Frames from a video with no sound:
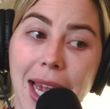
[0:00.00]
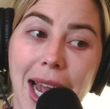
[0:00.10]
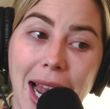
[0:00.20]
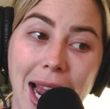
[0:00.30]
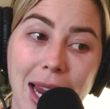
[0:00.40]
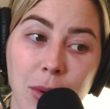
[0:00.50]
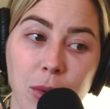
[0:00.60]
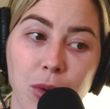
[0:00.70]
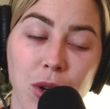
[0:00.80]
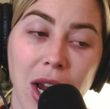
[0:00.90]

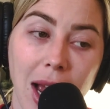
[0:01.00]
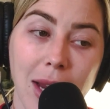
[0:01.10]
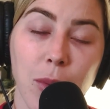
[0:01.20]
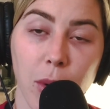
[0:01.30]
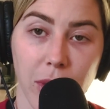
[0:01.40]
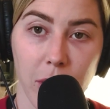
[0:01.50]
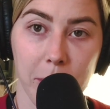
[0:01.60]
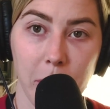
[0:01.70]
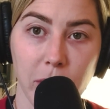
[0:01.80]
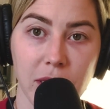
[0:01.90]

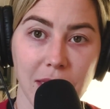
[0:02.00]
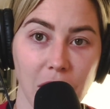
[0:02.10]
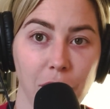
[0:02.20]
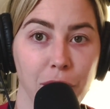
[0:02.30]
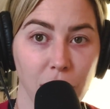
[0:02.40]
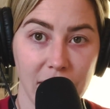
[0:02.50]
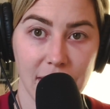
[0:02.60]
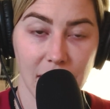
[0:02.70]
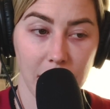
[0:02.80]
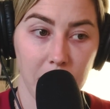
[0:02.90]
chirotherapy, which is like the
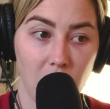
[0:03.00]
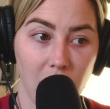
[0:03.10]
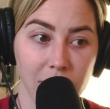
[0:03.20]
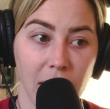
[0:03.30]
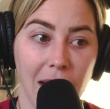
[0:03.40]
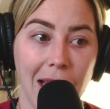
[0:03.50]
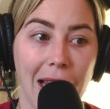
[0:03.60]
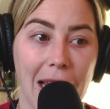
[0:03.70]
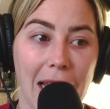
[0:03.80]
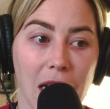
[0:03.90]
freezing them off,
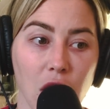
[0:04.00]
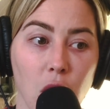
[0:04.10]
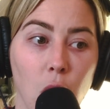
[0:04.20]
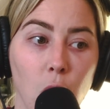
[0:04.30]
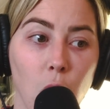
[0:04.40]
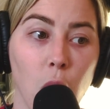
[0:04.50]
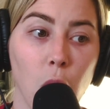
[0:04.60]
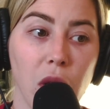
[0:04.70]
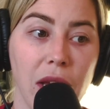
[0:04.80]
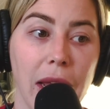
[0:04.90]
and
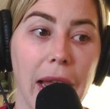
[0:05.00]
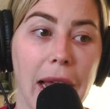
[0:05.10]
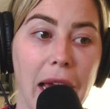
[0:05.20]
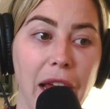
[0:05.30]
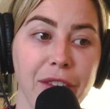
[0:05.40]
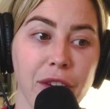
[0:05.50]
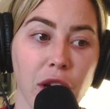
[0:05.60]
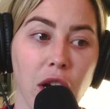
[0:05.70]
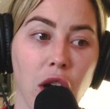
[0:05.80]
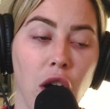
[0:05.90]
cold knife
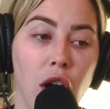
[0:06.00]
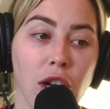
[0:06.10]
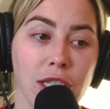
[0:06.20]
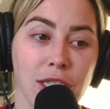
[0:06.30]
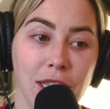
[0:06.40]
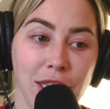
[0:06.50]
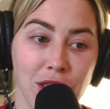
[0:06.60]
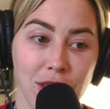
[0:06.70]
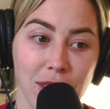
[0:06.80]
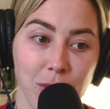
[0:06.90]

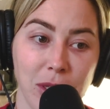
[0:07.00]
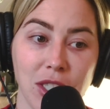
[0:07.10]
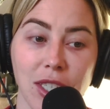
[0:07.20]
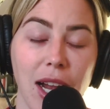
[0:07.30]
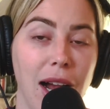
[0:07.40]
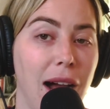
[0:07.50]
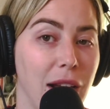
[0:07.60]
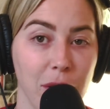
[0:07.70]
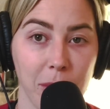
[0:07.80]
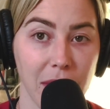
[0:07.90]
colonization, which I
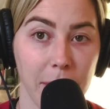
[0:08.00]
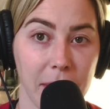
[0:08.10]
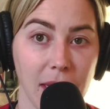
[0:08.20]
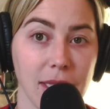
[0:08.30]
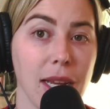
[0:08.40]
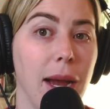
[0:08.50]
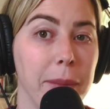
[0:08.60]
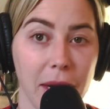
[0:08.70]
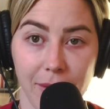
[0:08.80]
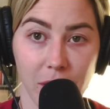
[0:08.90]
don't know what that means.
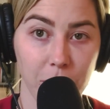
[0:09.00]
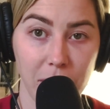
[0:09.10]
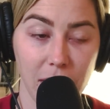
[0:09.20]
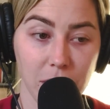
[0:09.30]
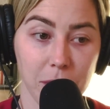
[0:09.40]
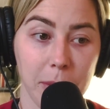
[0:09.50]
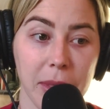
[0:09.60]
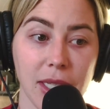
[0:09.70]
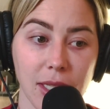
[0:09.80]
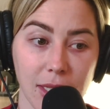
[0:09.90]
I'm not even going to read into it
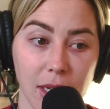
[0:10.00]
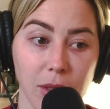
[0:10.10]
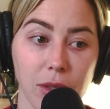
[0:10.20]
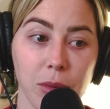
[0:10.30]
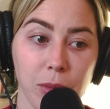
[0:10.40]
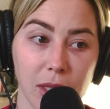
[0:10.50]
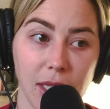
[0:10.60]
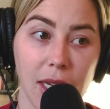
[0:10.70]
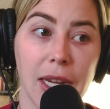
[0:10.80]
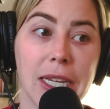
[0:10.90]
because it sounds
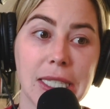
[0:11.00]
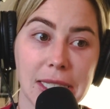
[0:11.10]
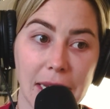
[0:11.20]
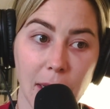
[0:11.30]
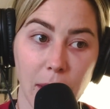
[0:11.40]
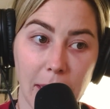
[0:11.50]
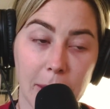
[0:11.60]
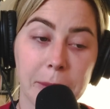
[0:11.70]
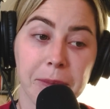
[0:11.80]
really scary.